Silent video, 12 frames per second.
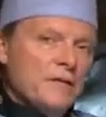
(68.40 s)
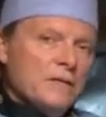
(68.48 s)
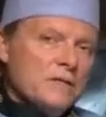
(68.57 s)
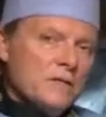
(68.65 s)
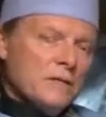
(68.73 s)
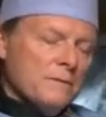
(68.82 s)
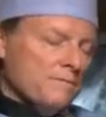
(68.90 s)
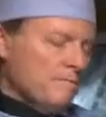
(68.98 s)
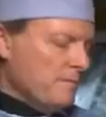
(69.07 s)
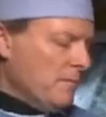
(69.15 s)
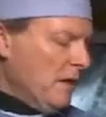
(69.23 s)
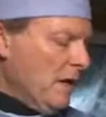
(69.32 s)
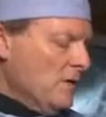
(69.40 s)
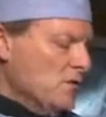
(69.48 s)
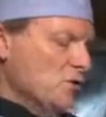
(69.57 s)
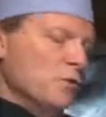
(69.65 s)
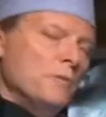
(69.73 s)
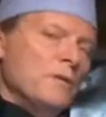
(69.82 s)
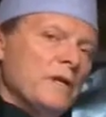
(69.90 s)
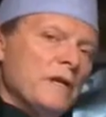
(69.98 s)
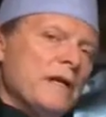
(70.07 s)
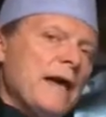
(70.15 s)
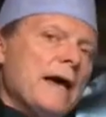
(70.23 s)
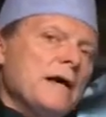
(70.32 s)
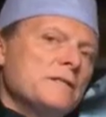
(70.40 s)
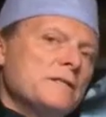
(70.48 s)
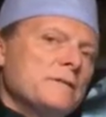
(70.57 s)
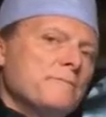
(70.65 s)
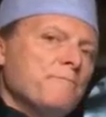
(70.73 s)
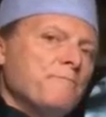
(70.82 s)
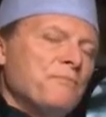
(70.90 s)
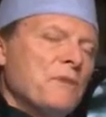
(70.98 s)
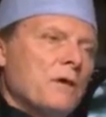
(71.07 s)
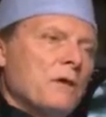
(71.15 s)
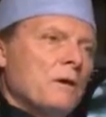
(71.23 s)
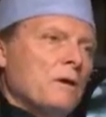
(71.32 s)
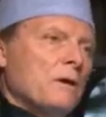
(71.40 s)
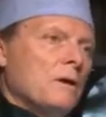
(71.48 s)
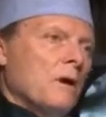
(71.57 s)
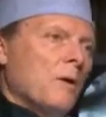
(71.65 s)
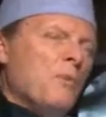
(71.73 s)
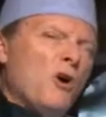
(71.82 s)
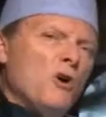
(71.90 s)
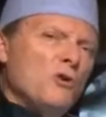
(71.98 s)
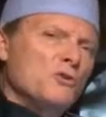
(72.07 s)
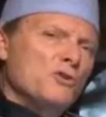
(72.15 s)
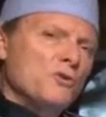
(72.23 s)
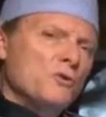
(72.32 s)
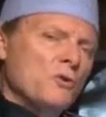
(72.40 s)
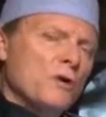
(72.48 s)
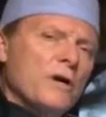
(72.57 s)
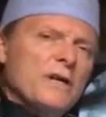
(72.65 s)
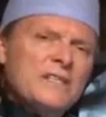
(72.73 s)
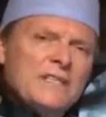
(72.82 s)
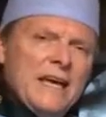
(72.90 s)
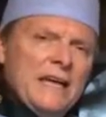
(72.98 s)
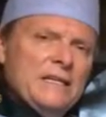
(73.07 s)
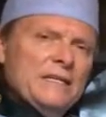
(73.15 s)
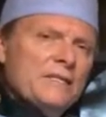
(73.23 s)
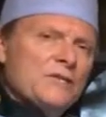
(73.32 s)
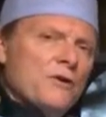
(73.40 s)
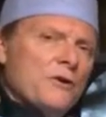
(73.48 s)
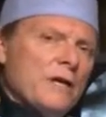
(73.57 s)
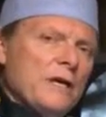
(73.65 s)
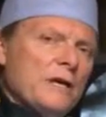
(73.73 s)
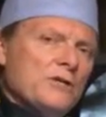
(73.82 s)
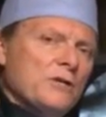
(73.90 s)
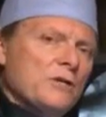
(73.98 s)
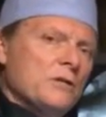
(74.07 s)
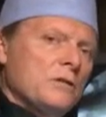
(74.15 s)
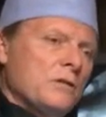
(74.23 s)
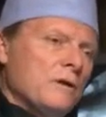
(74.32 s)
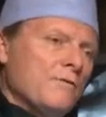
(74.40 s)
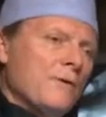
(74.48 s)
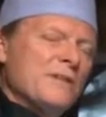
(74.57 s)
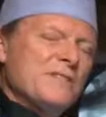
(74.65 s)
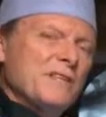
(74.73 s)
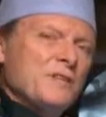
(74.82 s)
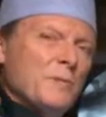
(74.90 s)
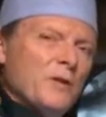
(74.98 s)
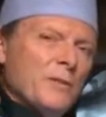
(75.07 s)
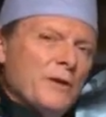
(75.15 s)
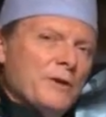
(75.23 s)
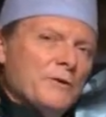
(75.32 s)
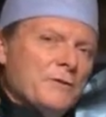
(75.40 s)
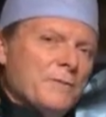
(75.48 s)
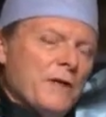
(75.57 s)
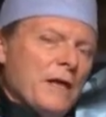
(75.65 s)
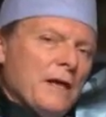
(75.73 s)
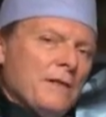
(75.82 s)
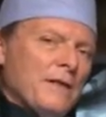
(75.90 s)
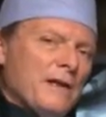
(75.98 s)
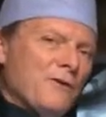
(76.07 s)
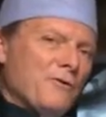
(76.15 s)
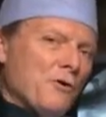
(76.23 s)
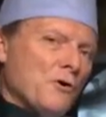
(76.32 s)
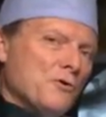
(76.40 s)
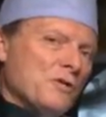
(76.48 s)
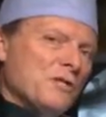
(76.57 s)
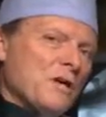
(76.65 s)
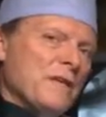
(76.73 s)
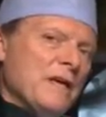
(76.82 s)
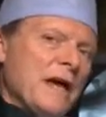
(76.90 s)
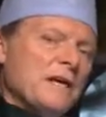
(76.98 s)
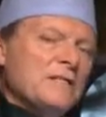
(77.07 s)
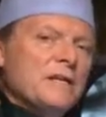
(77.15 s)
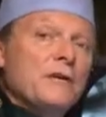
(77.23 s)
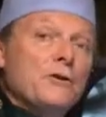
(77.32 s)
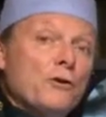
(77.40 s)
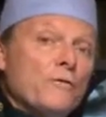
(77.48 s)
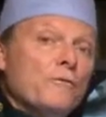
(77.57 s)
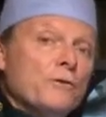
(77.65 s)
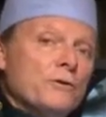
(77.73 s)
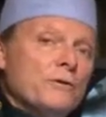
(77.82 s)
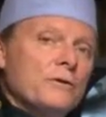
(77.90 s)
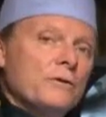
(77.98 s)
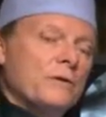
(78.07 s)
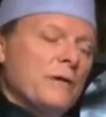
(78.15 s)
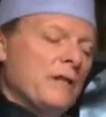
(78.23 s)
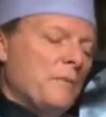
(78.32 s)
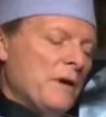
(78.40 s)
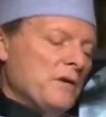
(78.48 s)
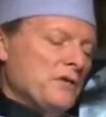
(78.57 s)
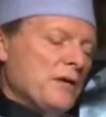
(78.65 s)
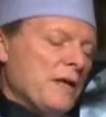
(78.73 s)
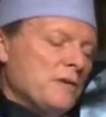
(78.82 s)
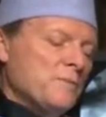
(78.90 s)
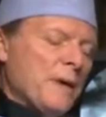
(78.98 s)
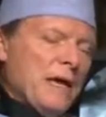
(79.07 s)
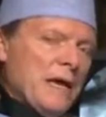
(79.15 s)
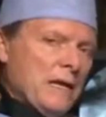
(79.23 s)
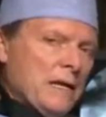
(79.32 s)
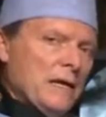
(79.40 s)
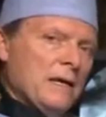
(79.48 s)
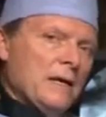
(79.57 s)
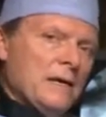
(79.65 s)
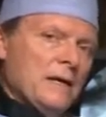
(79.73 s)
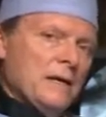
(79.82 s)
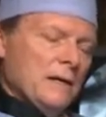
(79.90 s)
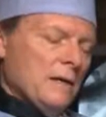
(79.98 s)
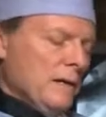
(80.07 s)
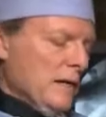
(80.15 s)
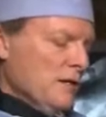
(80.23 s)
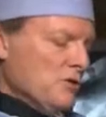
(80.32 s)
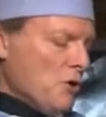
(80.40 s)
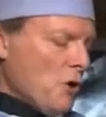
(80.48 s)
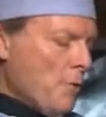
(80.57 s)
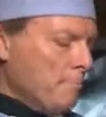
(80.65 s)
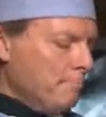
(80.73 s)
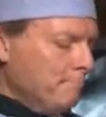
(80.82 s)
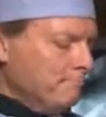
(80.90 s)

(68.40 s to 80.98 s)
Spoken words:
disc and assume that it has a bulge or a contained disc herniation of around 6 millimeters that encroaches on the exiting nerve root, and the patient has pain in his arm.